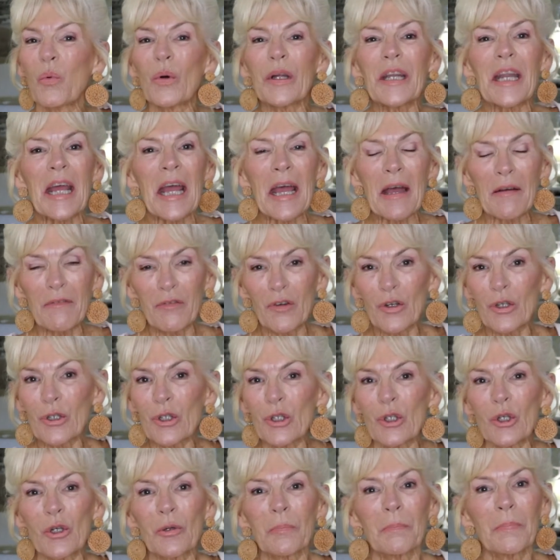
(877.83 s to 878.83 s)
whatever
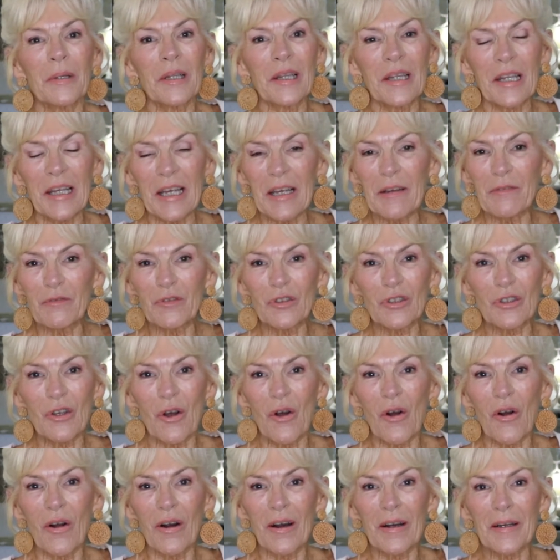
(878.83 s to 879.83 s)
your beliefs
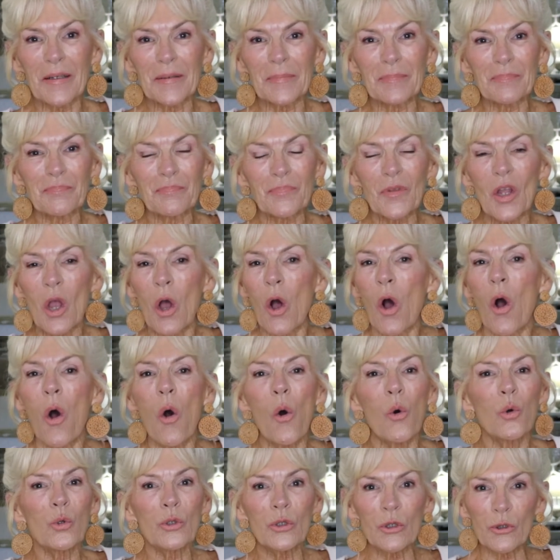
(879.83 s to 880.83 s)
are,
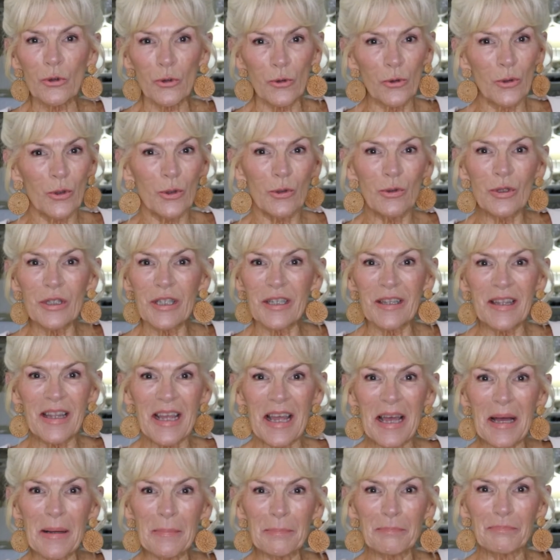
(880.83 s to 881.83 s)
hold true to
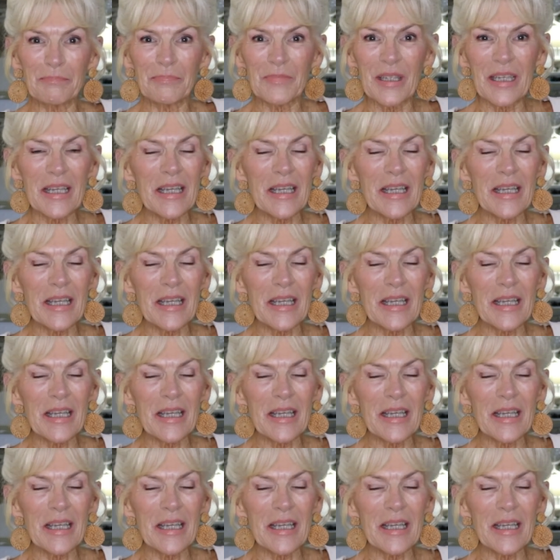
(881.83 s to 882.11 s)
them.